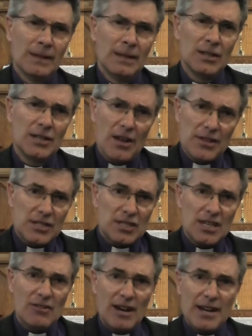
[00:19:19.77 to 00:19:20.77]
You know, this
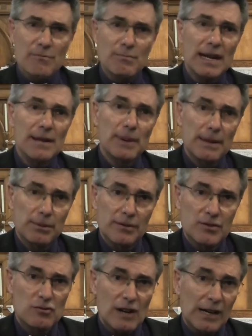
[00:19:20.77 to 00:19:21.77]
year I know many people
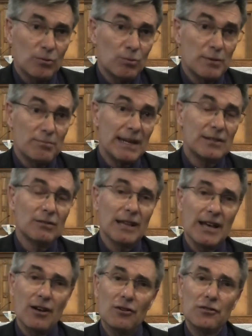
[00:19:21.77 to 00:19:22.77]
have struggled with mental
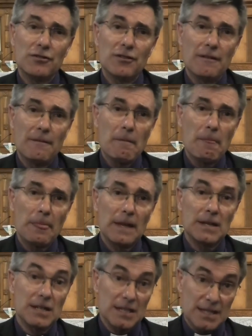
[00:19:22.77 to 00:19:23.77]
health.
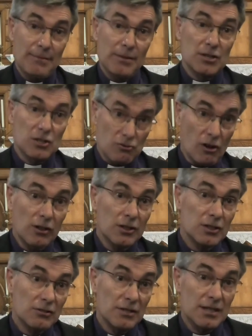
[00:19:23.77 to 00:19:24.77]
Indeed, some of the
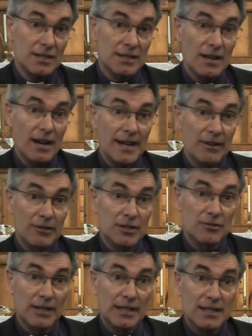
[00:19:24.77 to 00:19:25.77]
strongest Christians I know are
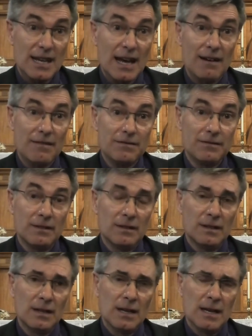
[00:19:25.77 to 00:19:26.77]
doing it tough.
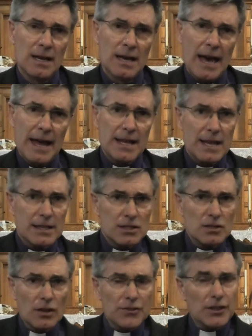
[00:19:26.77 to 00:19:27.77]
And
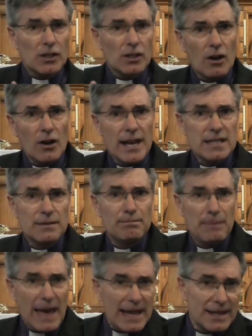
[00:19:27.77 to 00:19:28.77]
it's not that God has
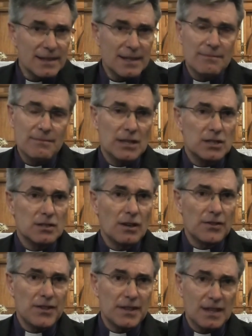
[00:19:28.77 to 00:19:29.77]
abandoned them, it's
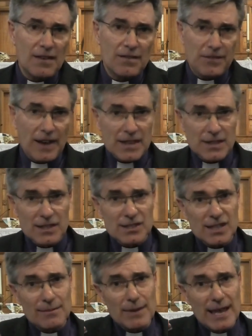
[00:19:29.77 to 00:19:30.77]
not that their faith is
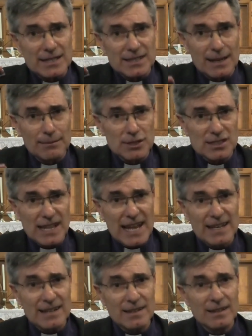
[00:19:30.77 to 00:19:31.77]
somehow
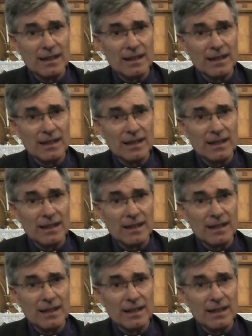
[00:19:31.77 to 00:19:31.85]
substandard.